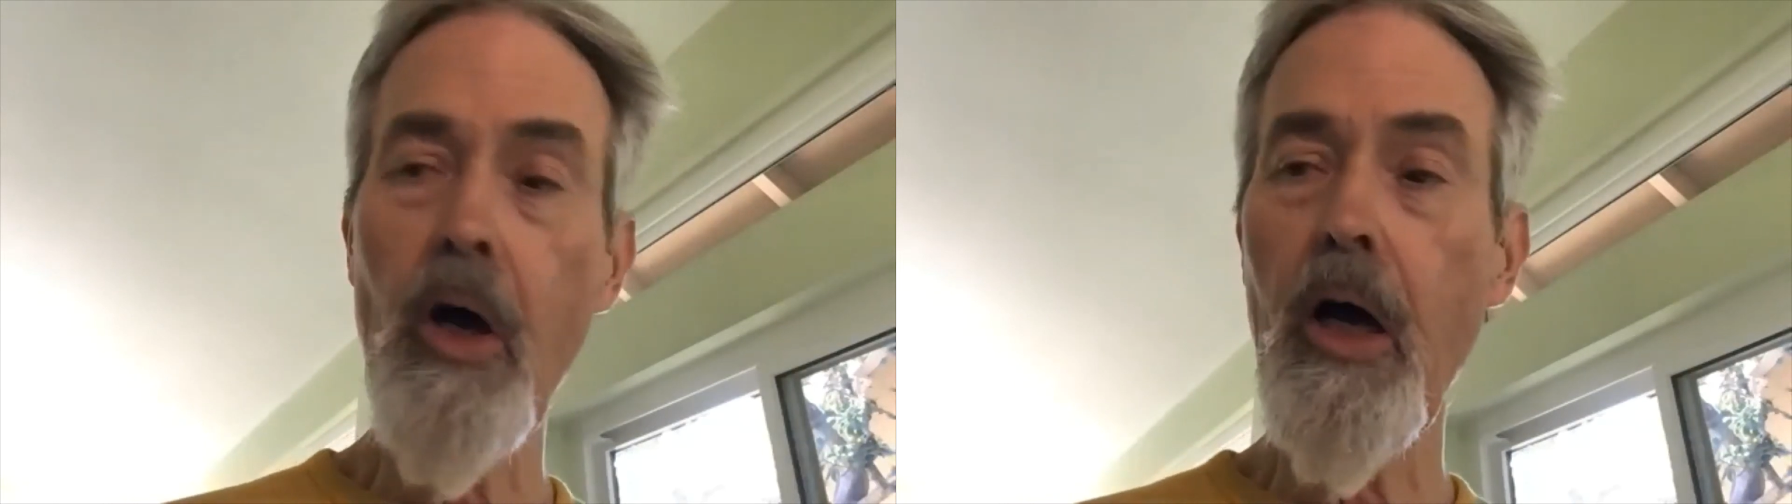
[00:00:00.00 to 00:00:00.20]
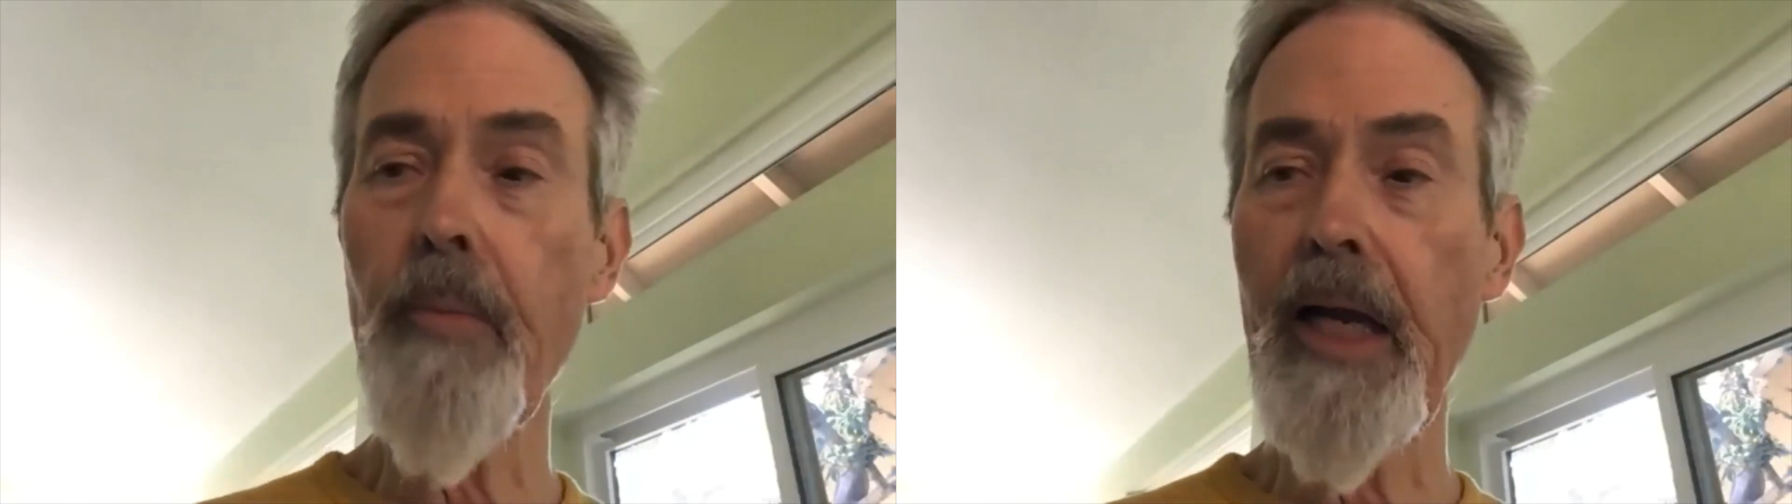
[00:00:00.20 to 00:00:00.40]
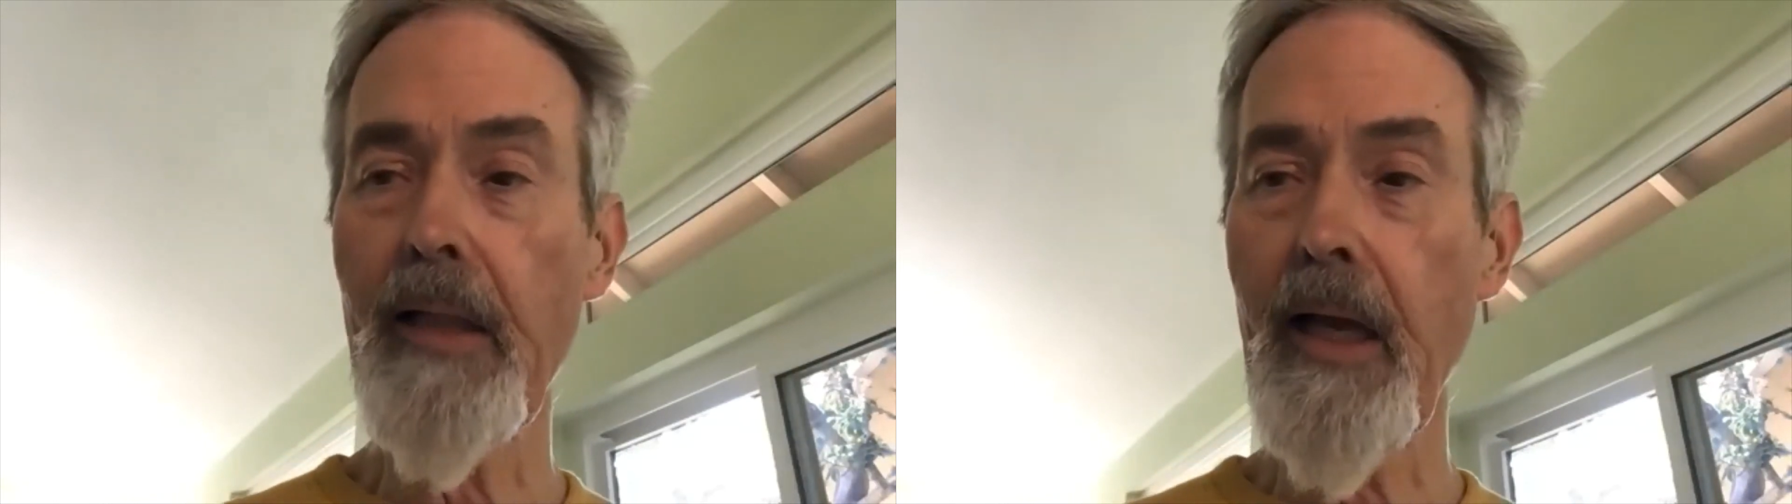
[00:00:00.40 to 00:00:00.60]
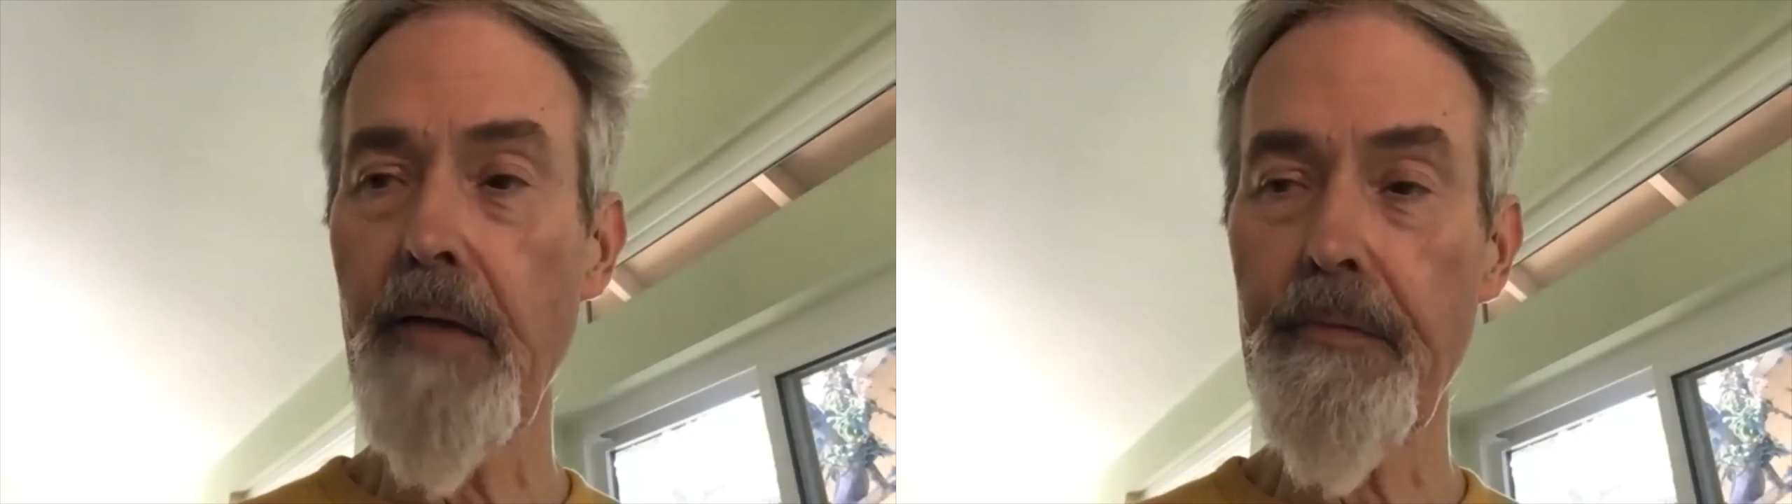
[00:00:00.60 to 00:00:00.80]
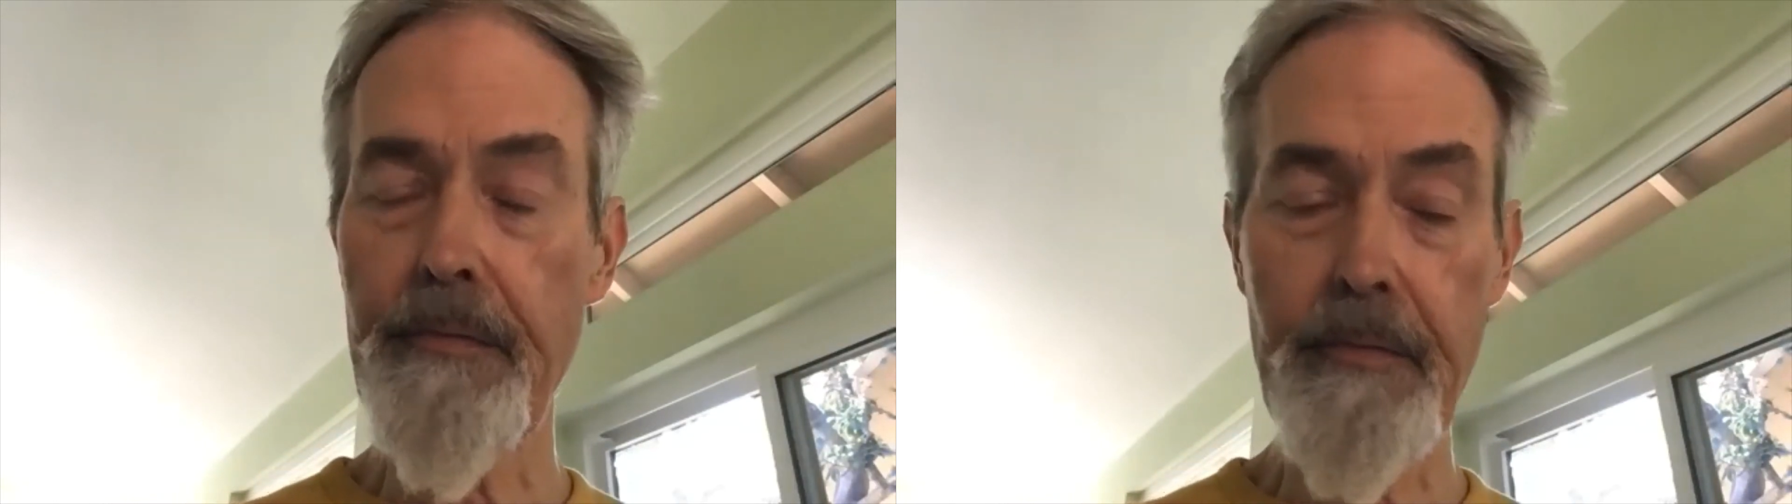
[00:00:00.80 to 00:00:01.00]
all my
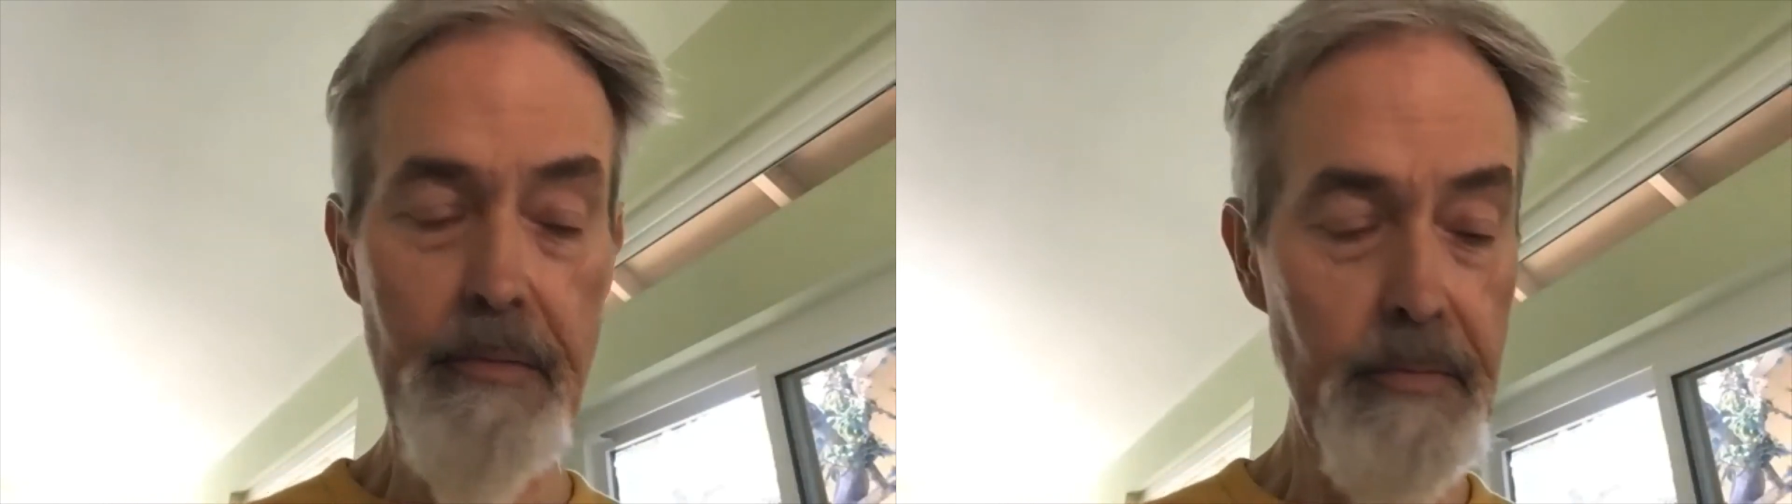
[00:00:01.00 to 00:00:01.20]
life